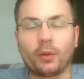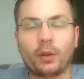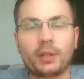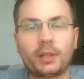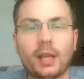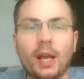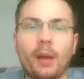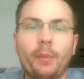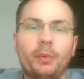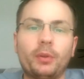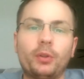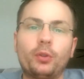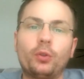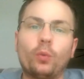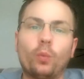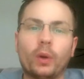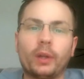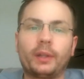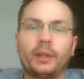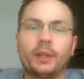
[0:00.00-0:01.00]
let's hop into
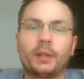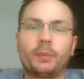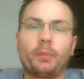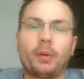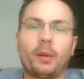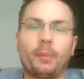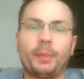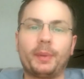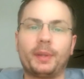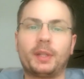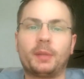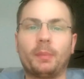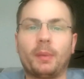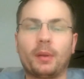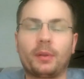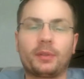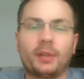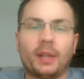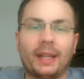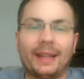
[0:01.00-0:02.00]
what this puppy
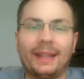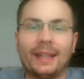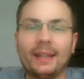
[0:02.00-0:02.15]
smells like.